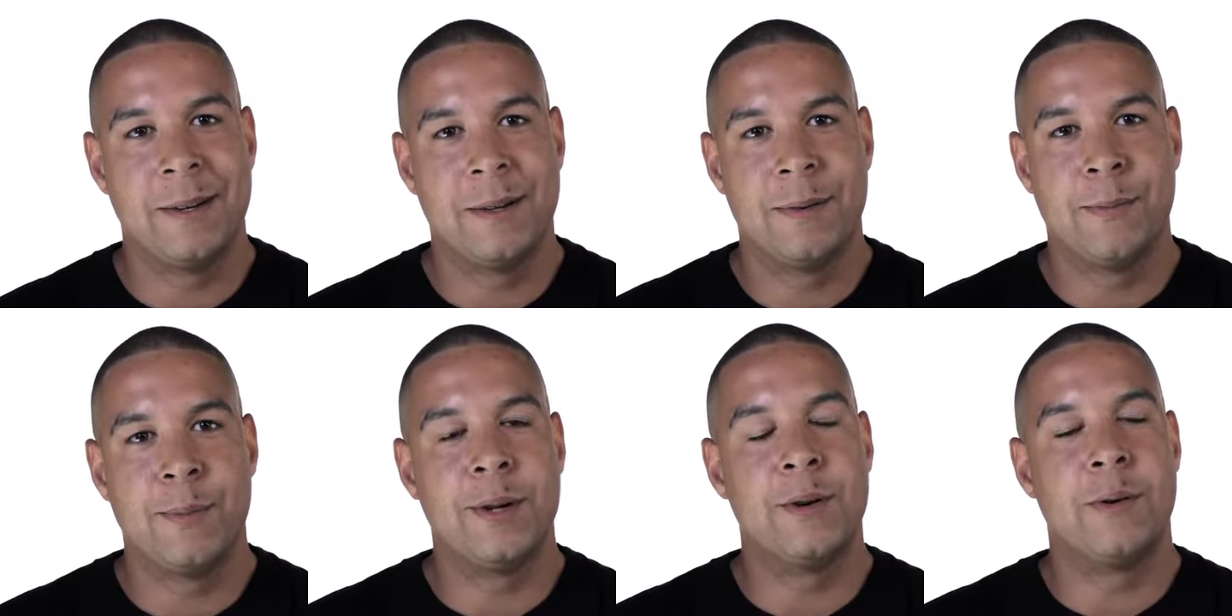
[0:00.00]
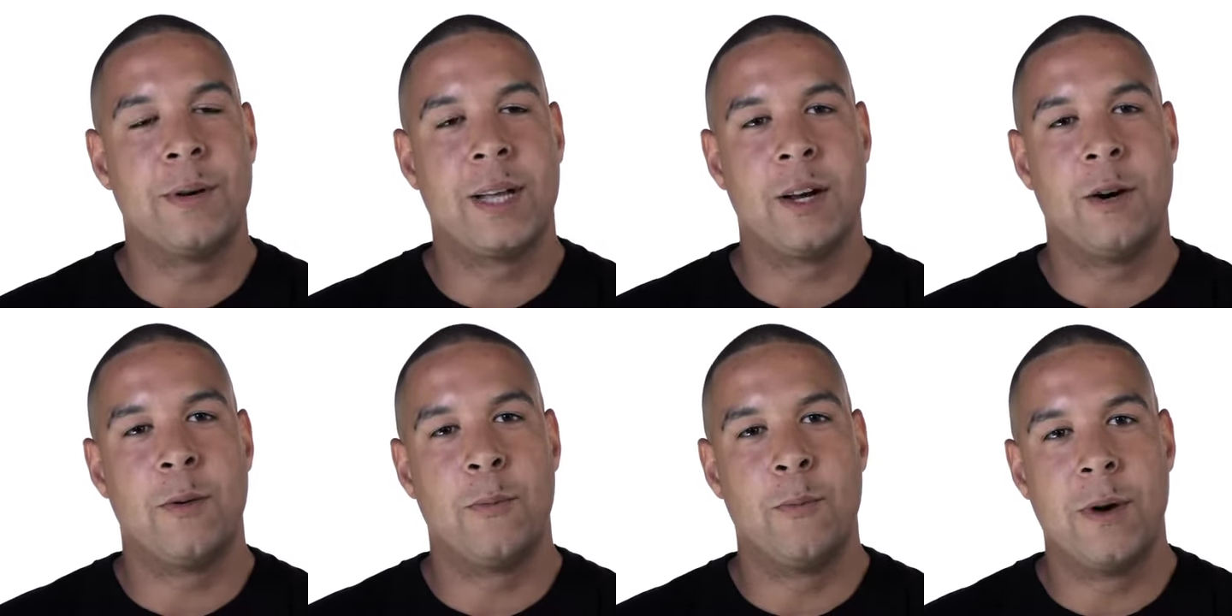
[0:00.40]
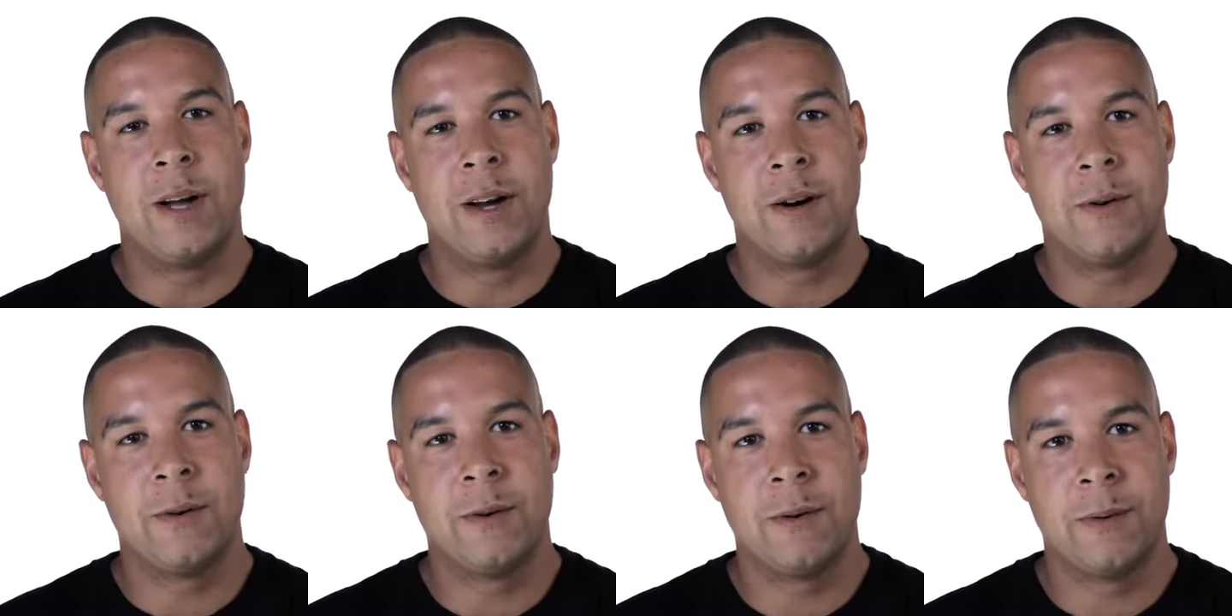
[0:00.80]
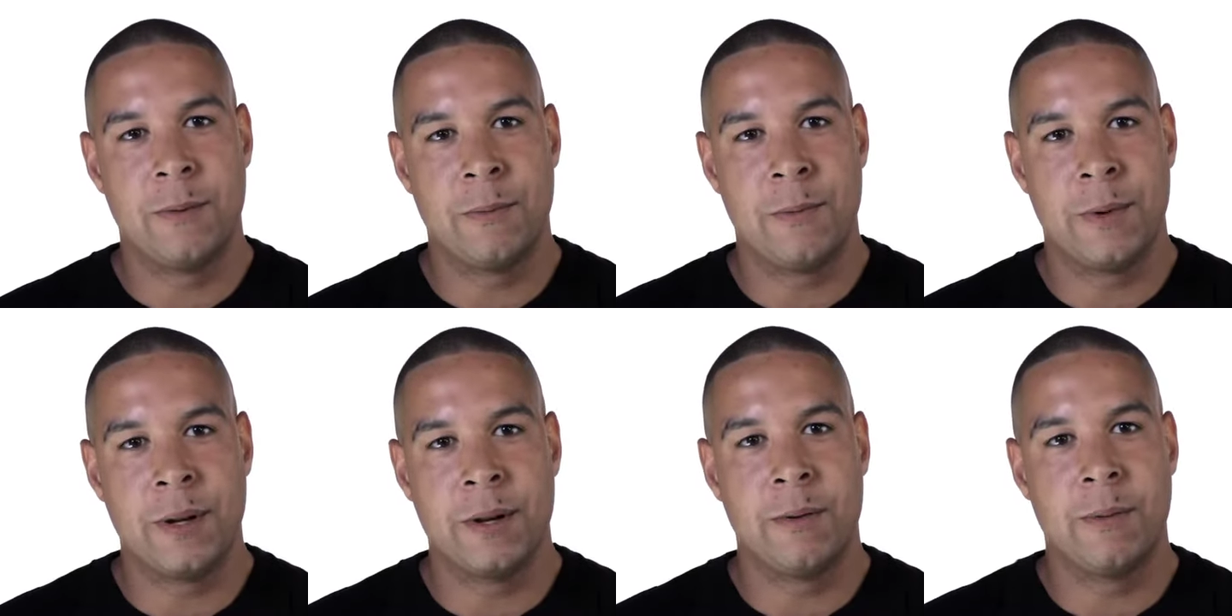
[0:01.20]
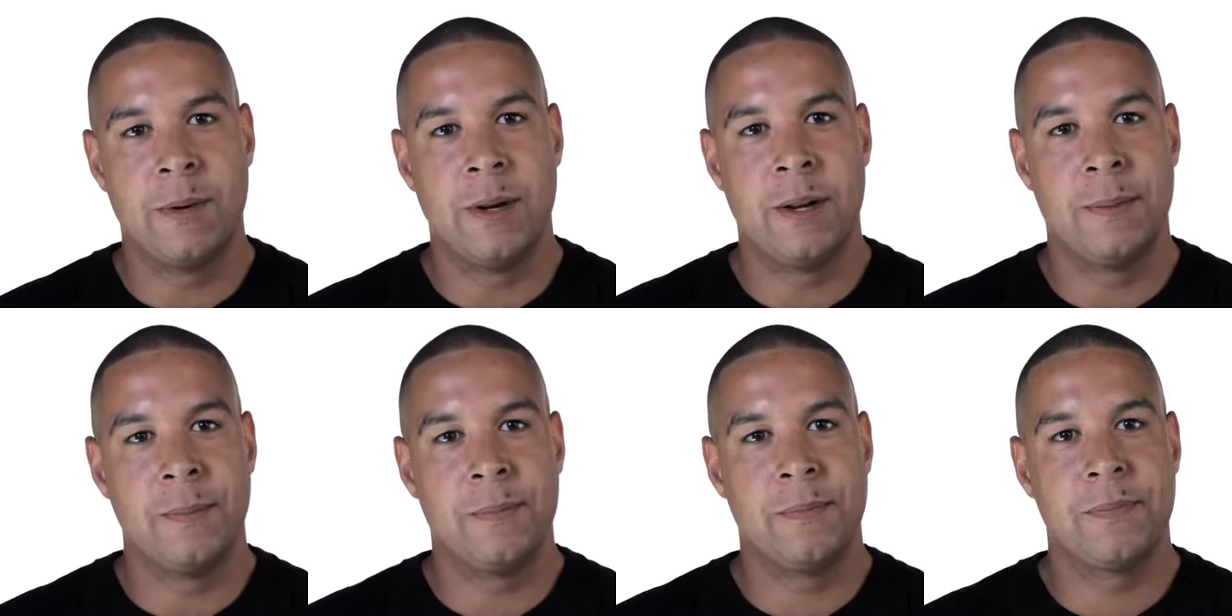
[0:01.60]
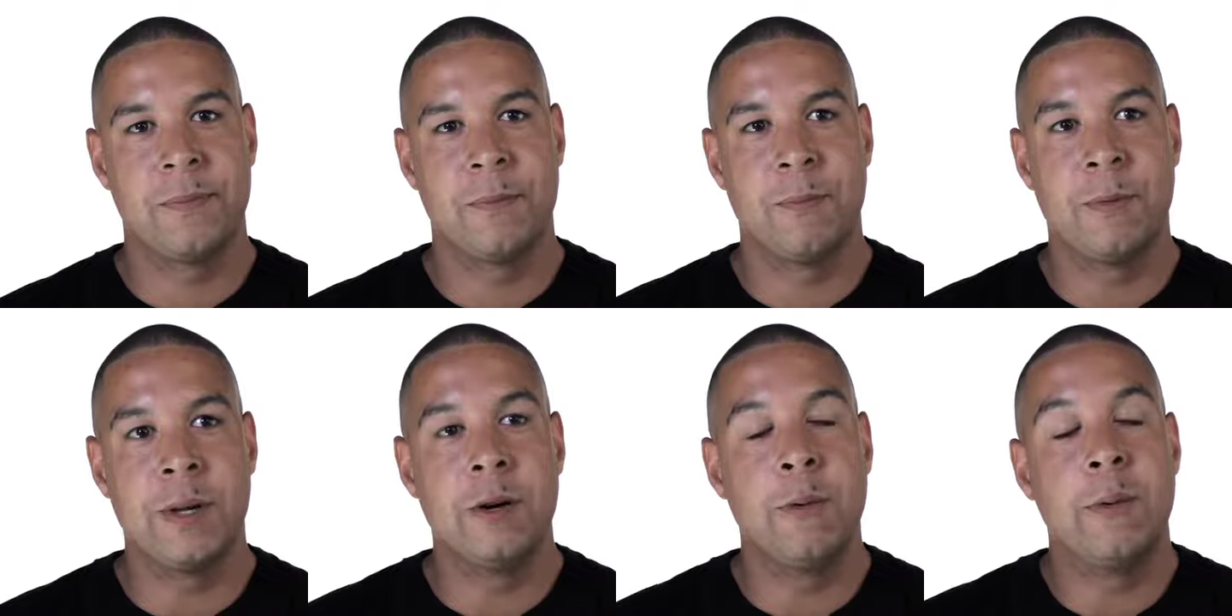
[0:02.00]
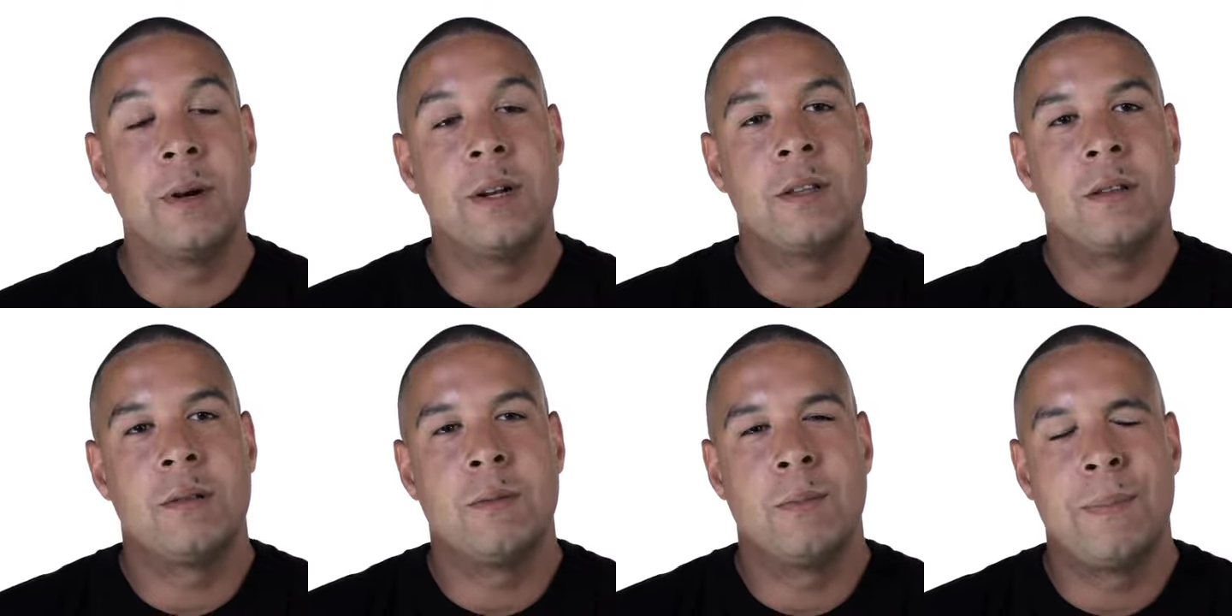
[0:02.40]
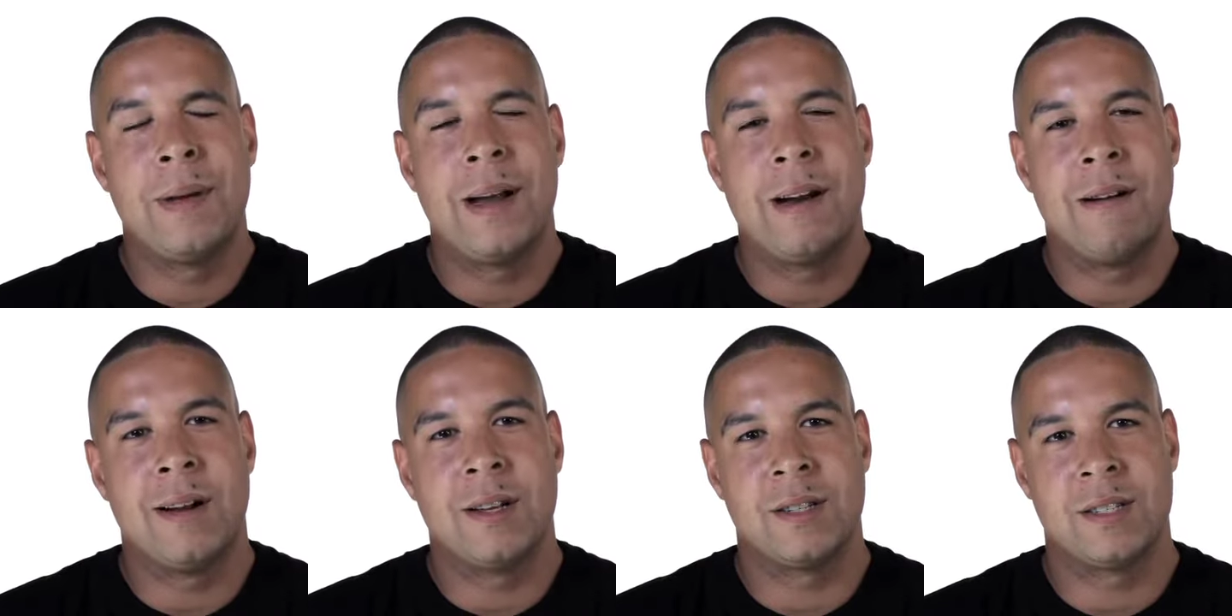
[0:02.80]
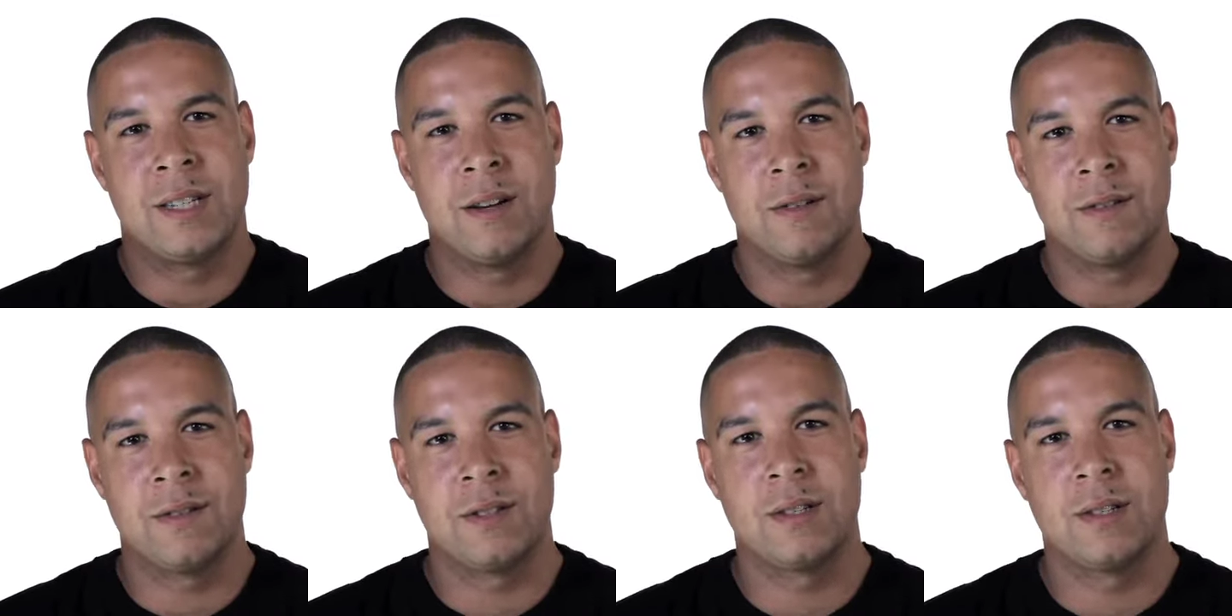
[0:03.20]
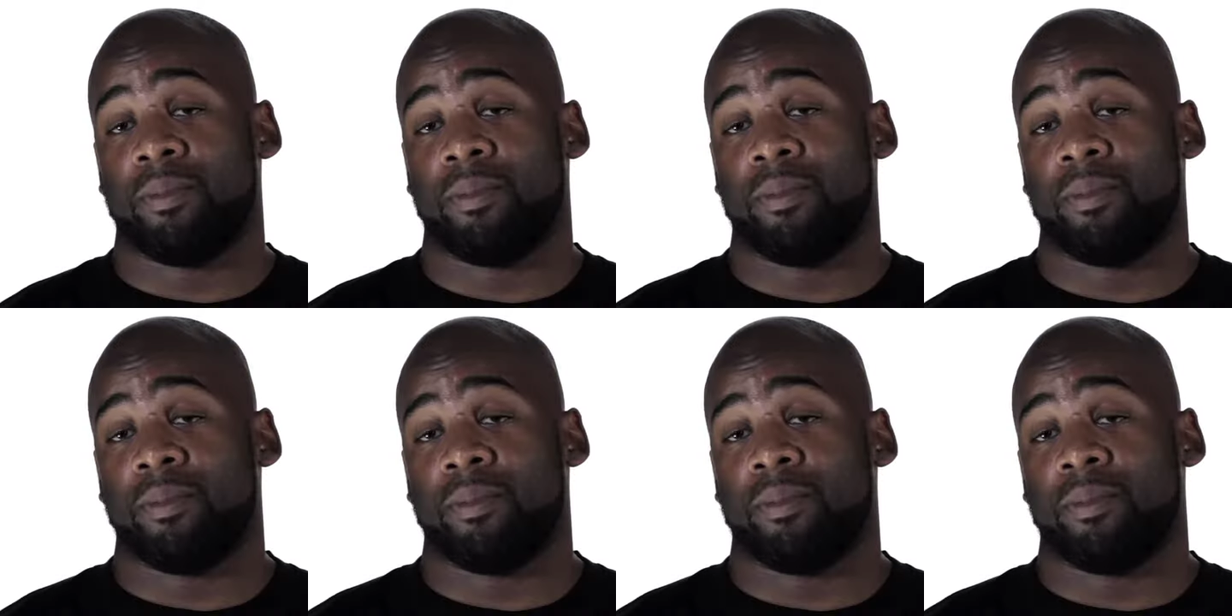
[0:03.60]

We all get on well, we all want to better ourselves.